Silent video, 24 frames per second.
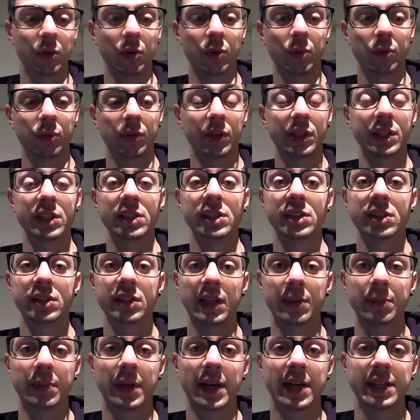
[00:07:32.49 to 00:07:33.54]
these
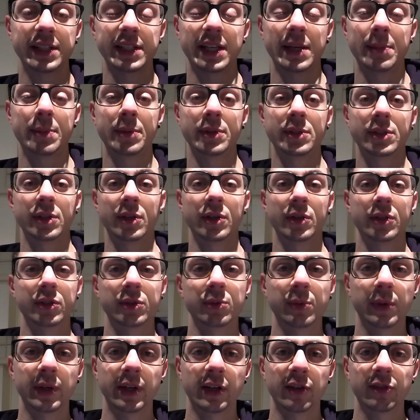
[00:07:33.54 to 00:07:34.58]
past episodes
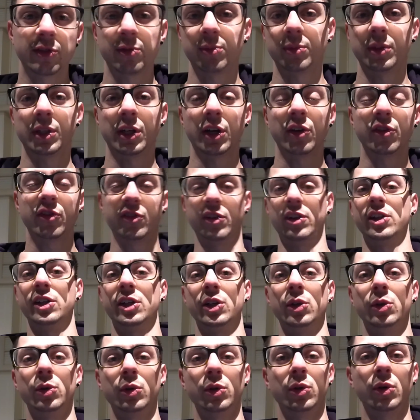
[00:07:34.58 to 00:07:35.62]
when I'm feeling
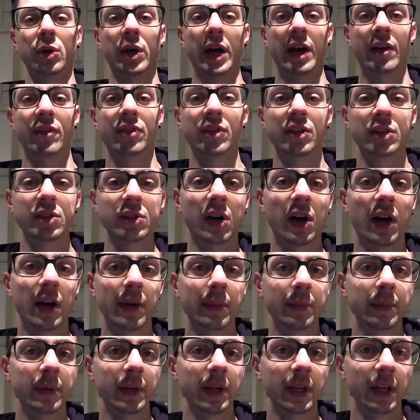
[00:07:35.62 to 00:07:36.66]
good or have the
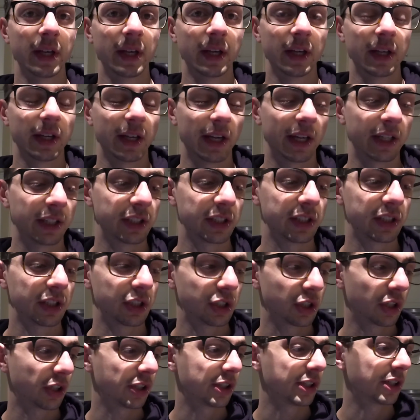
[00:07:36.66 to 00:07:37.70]
time, and just to
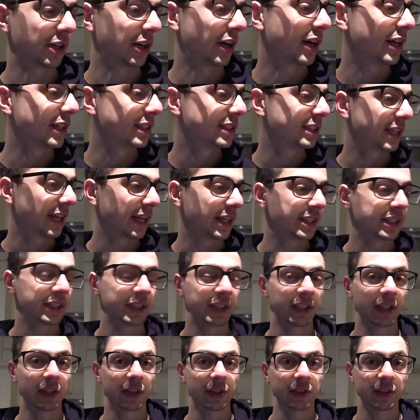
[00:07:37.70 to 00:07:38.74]
show you guys that
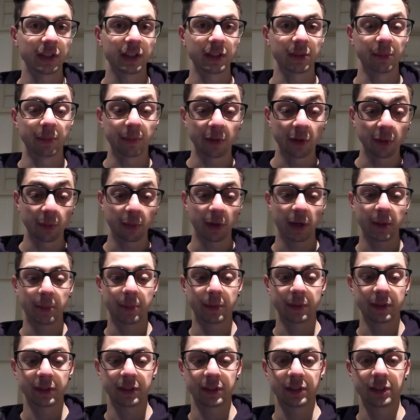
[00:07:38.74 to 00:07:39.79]
meal prep
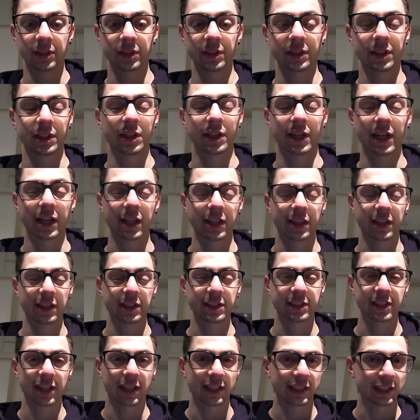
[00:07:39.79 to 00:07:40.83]
and getting things
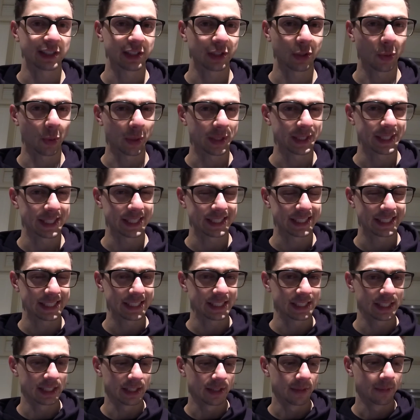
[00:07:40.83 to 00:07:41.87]
done isn't always easy,
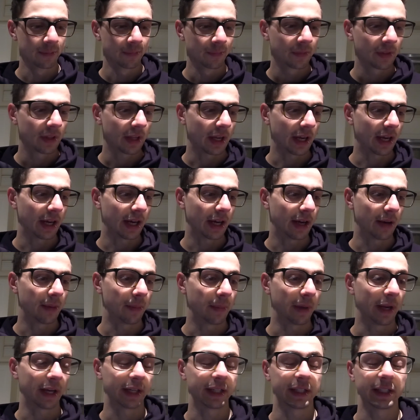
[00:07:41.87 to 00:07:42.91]

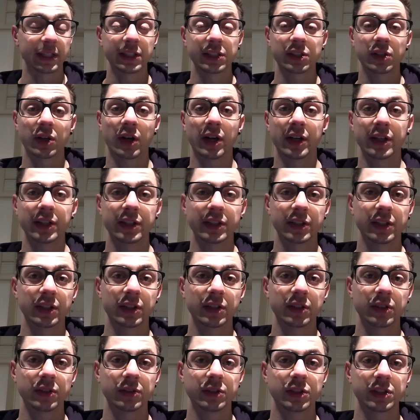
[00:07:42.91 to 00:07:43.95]
and it is kind of
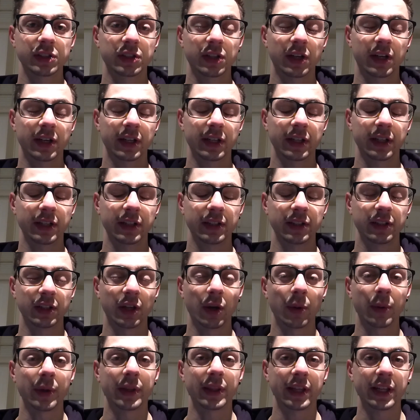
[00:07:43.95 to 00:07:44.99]

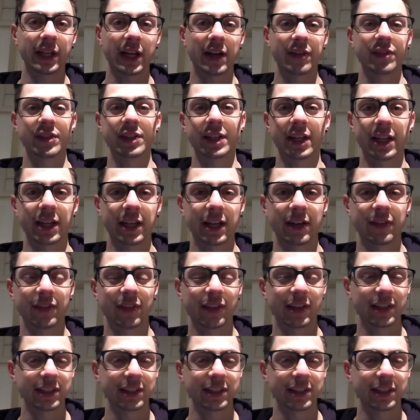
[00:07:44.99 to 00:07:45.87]
knowing that you have to get everything